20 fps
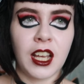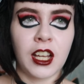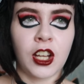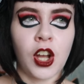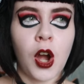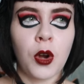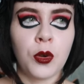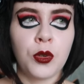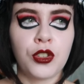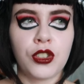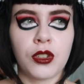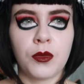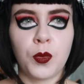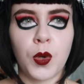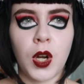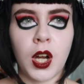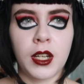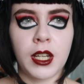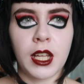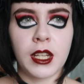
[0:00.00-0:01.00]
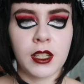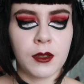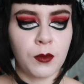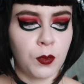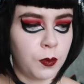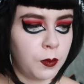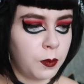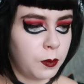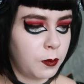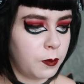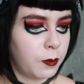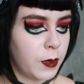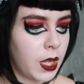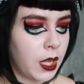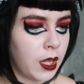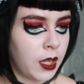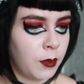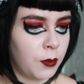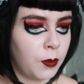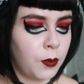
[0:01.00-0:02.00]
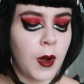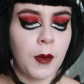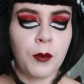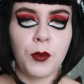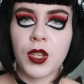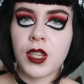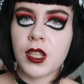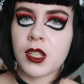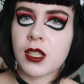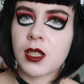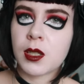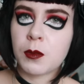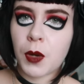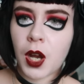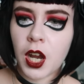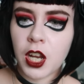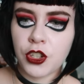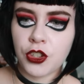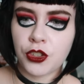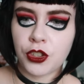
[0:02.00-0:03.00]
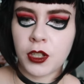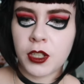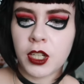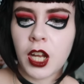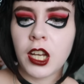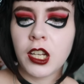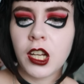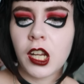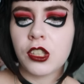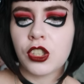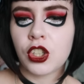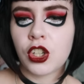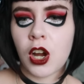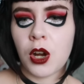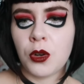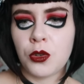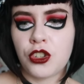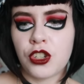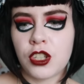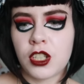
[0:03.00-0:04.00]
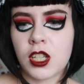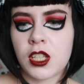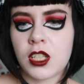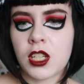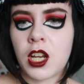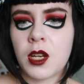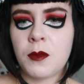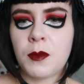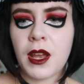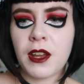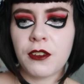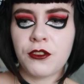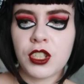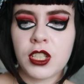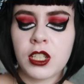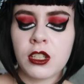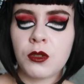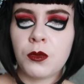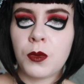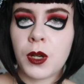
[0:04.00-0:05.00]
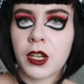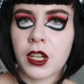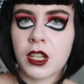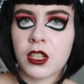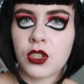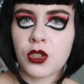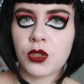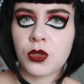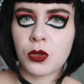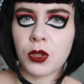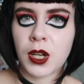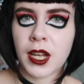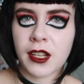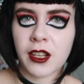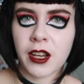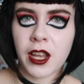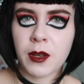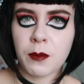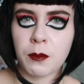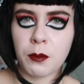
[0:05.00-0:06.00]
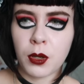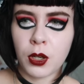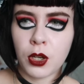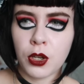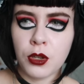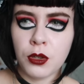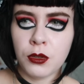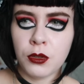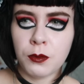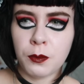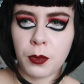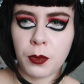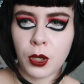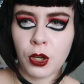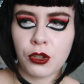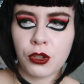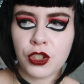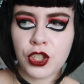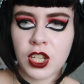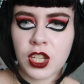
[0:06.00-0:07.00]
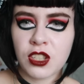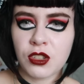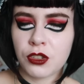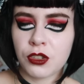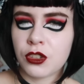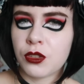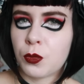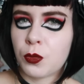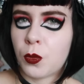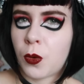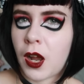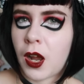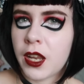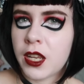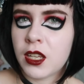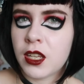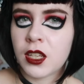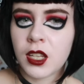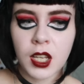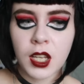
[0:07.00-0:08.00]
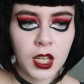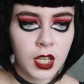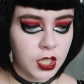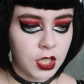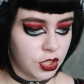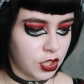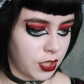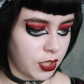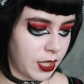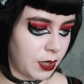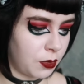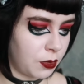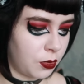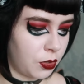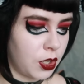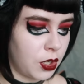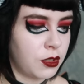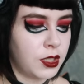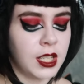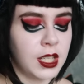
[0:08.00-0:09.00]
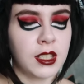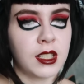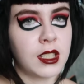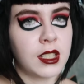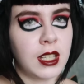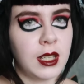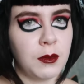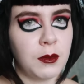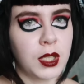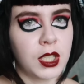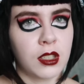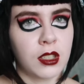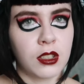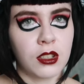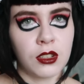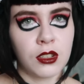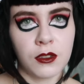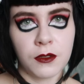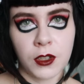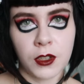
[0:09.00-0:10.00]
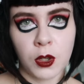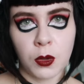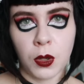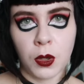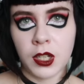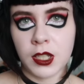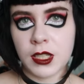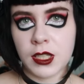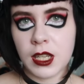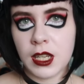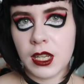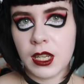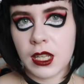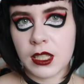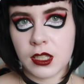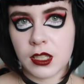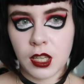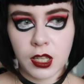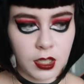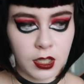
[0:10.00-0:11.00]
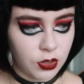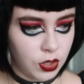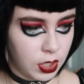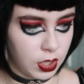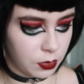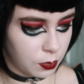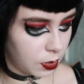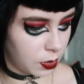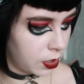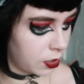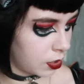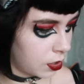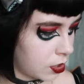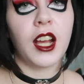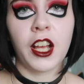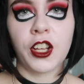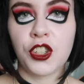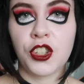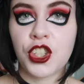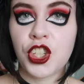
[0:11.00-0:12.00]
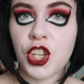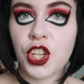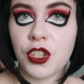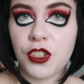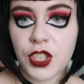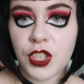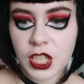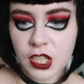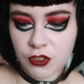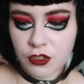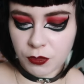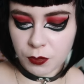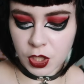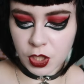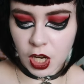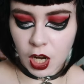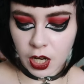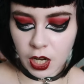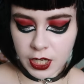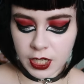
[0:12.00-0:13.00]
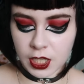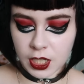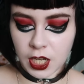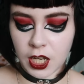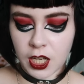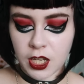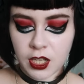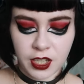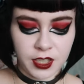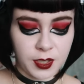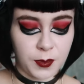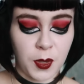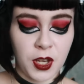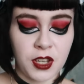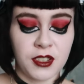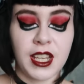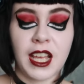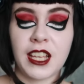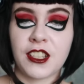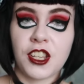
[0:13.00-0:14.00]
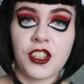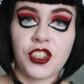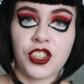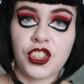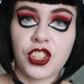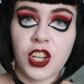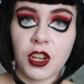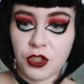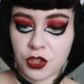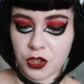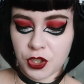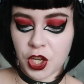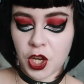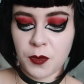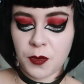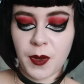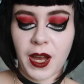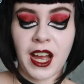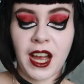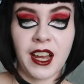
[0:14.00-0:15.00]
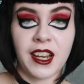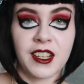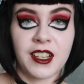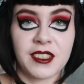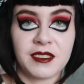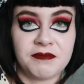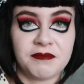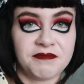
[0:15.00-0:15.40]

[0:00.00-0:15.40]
a cauldron one and a one with a spider on. I like the cauldron design, but every single one I saw had like blue blotches on the white, so that those didn't seem as good of a quality as like these ones. I got two things from Tiger. I suppose, as I just showed you a tote bag,